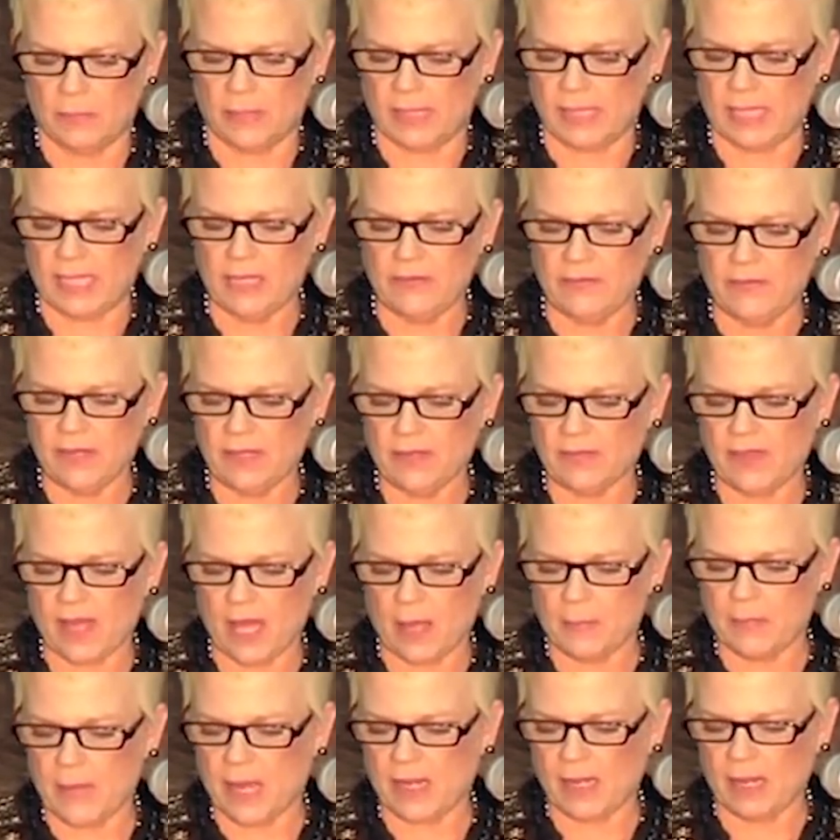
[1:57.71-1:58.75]
believing
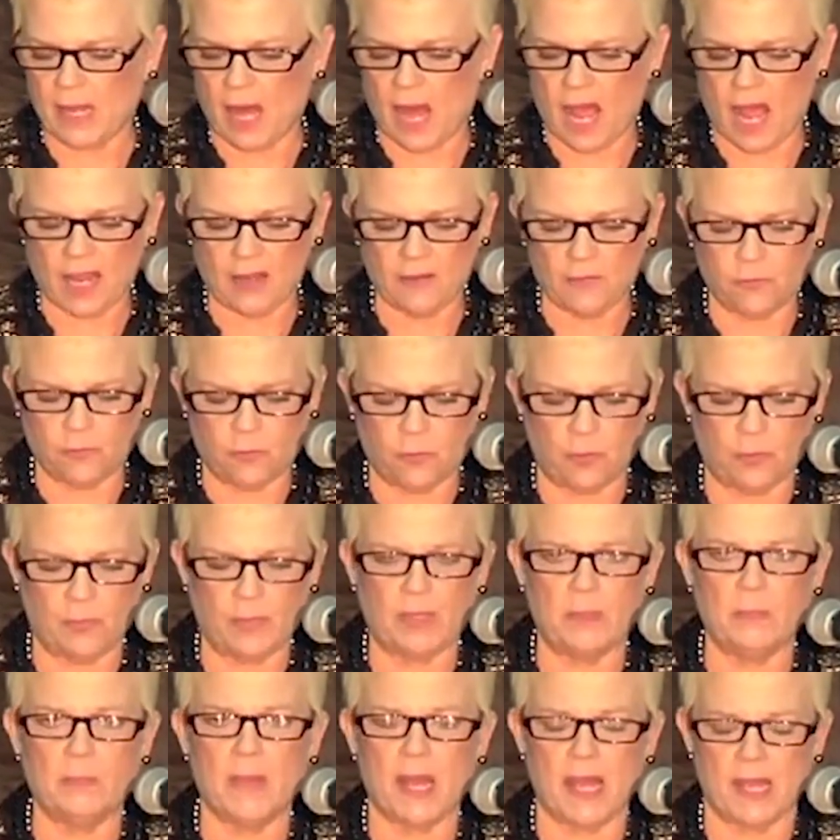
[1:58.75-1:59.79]
that my life would
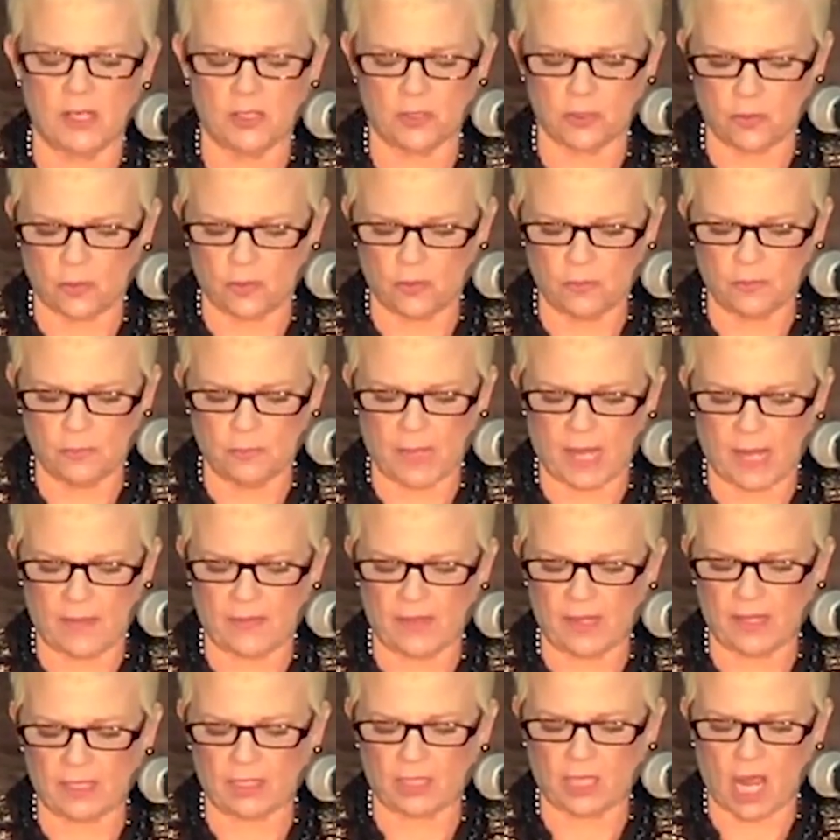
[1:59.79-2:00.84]
be measured by
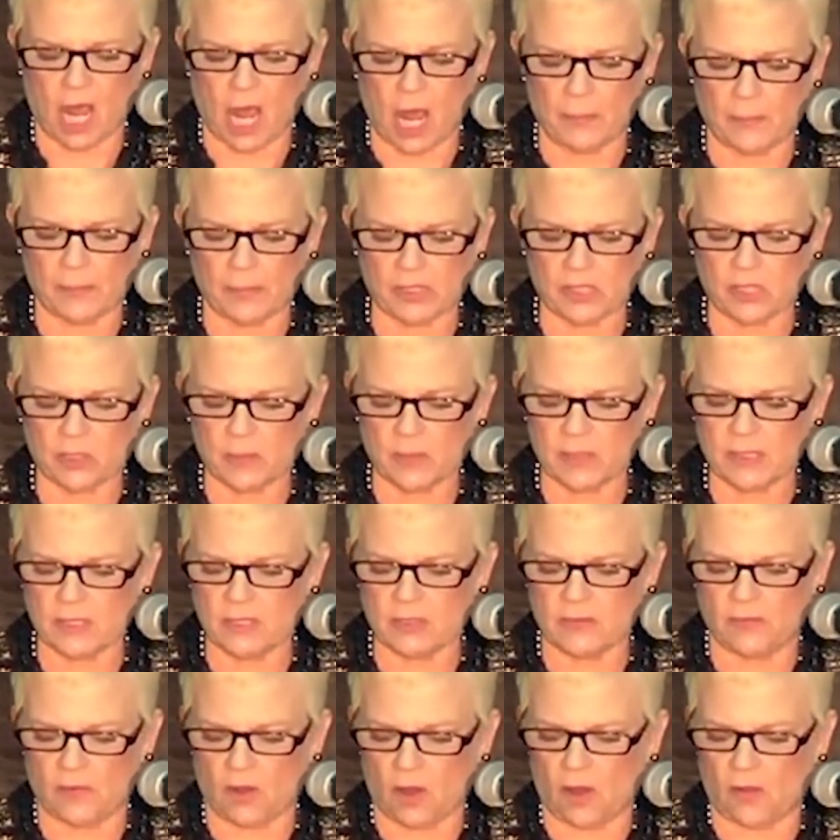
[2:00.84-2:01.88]
the
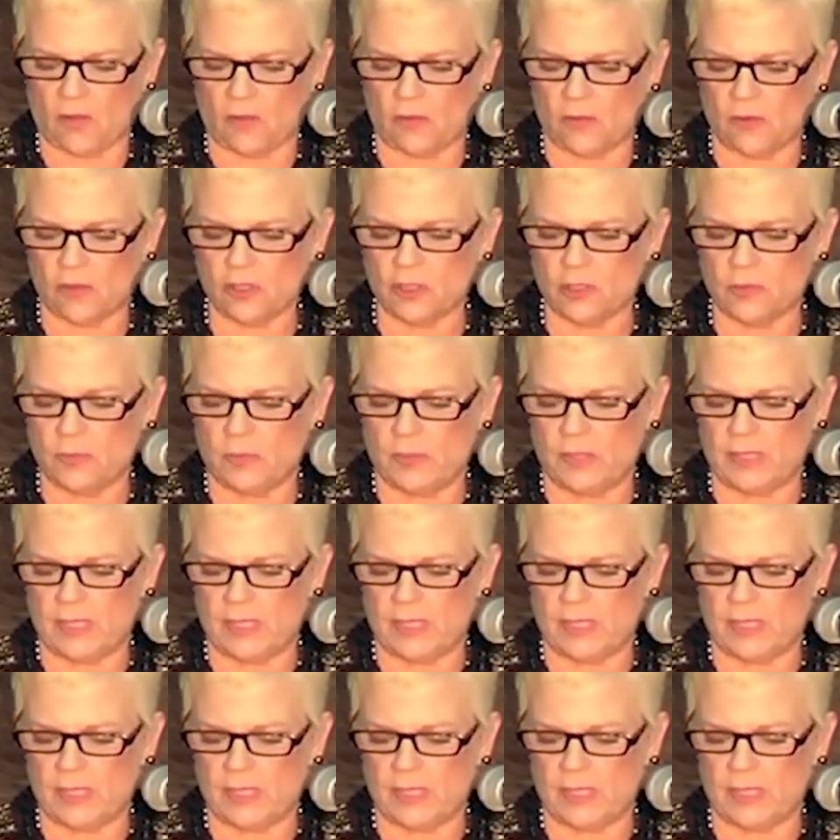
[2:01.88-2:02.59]
accomplishments of others, but